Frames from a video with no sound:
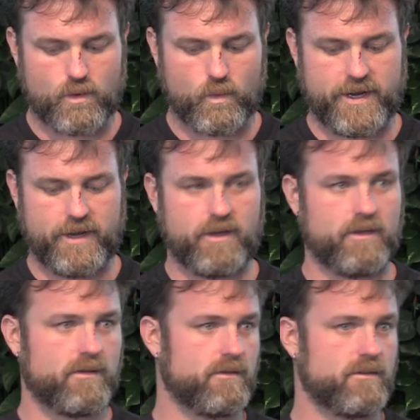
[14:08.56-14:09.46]

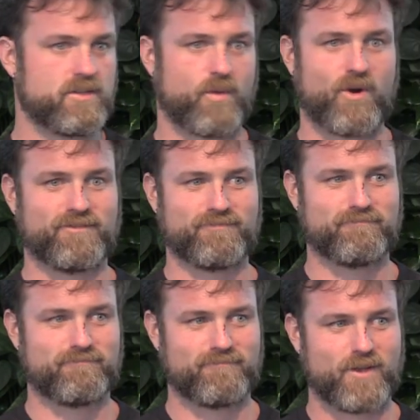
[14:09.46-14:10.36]
we support
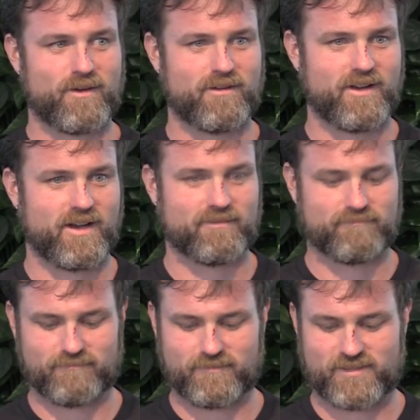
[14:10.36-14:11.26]

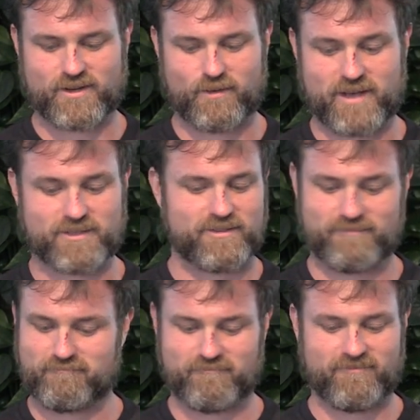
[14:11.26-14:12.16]
CentOS
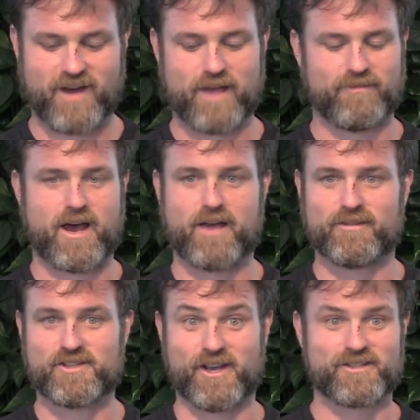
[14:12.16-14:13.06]
5, 5,
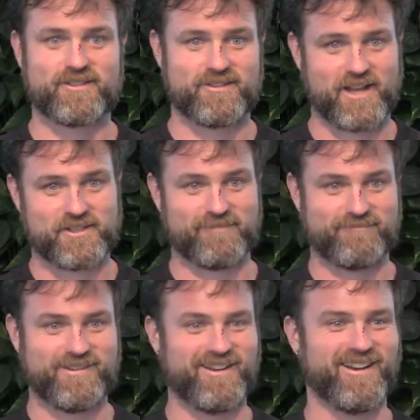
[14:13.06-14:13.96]
and 6. That's it.
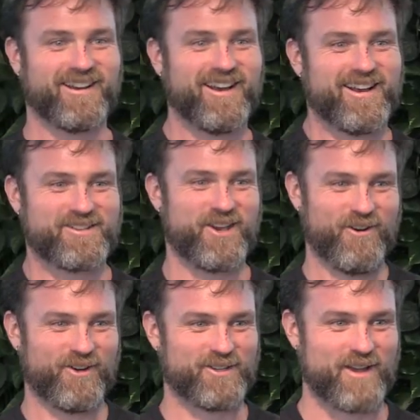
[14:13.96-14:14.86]

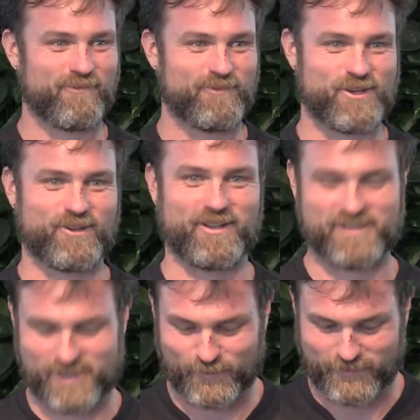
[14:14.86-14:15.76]
So that certainly
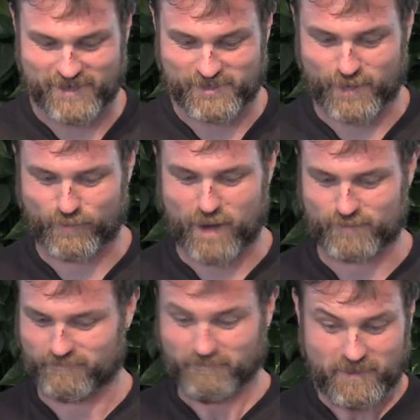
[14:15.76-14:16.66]
simplifies our
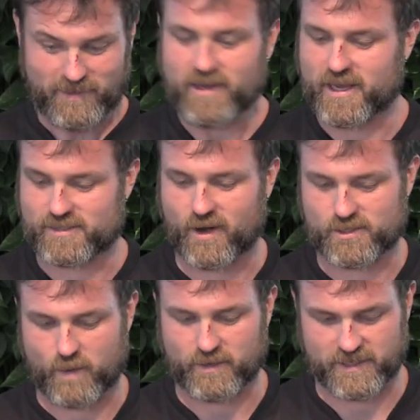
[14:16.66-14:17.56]
problem as far
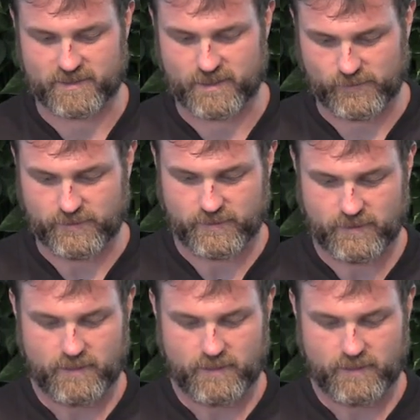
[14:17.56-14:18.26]
as what we need to deal with.